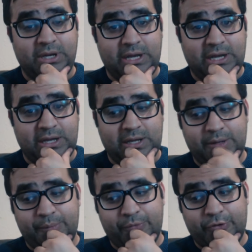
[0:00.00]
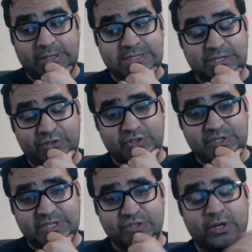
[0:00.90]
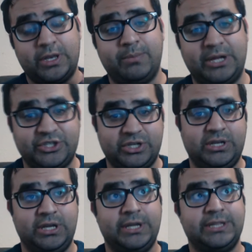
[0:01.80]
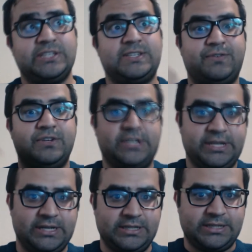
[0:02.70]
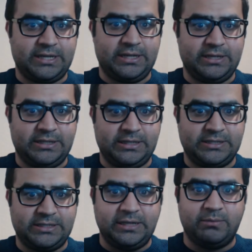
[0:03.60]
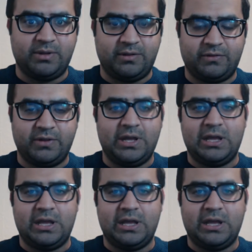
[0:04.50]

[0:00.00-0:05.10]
So that's interesting. So I'd imagine there's different tiers in these demons.